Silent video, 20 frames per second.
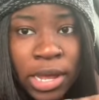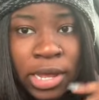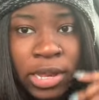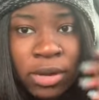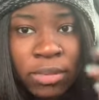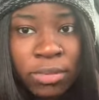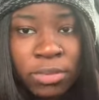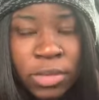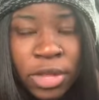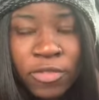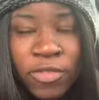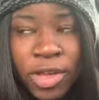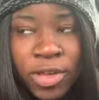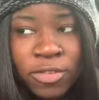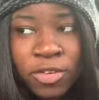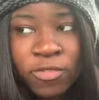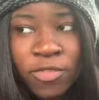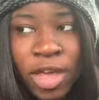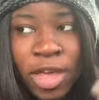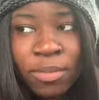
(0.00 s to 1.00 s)
And if
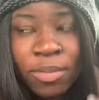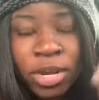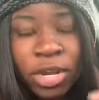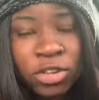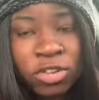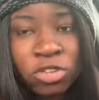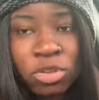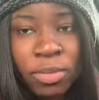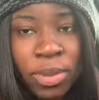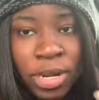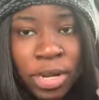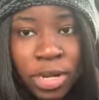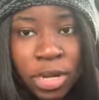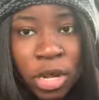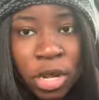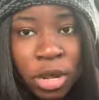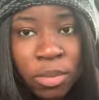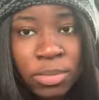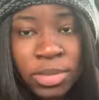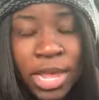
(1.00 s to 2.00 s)
after 5 minutes nobody
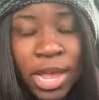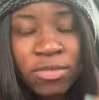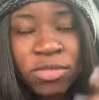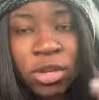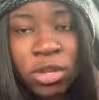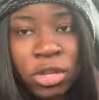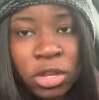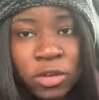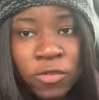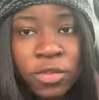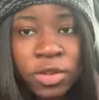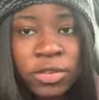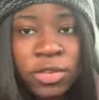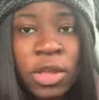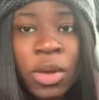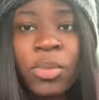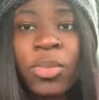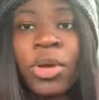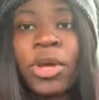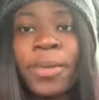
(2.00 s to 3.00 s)
comes, I have to look for
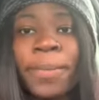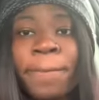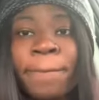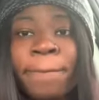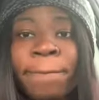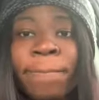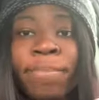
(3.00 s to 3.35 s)
someone.